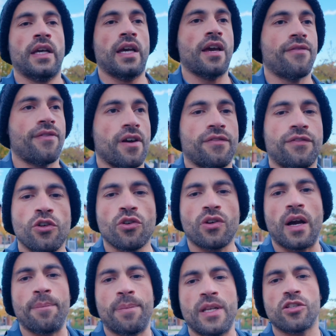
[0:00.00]
If a few
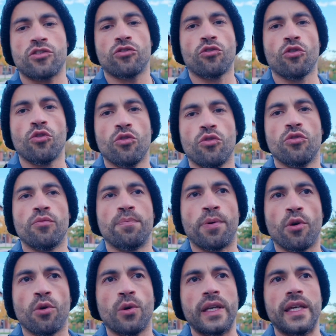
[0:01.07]
companies do
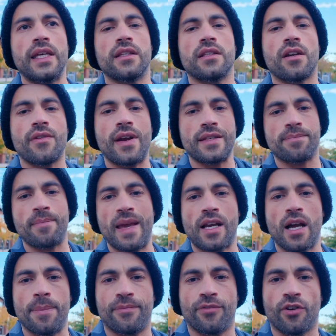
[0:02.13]
poorly, the rest make
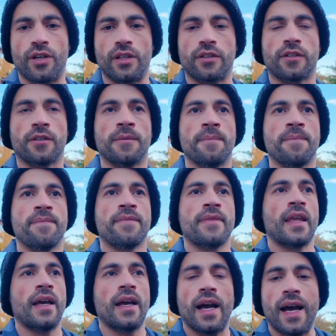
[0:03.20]
up for it.
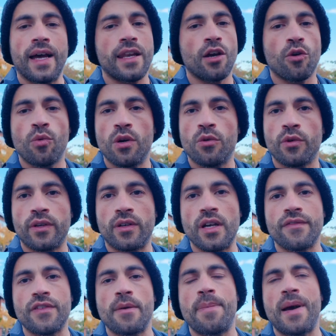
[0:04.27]
And it will
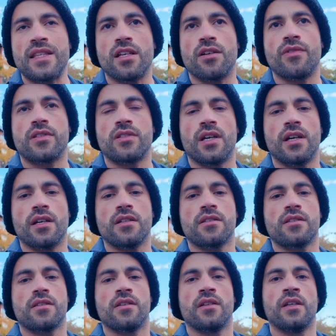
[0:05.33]
give you better
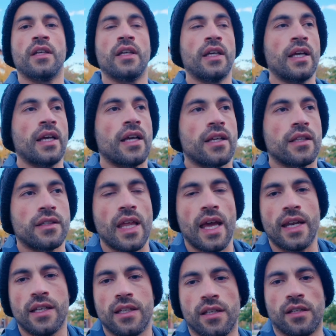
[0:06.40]
returns
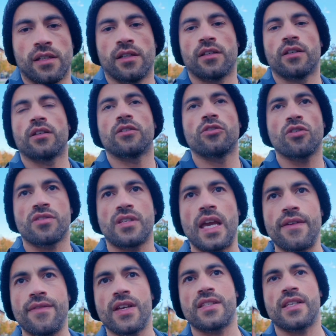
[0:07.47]
than your
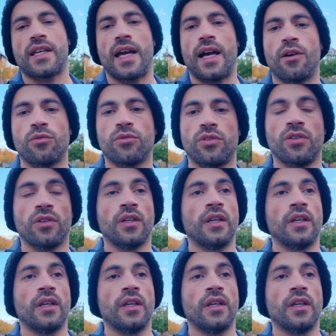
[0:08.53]
savings account.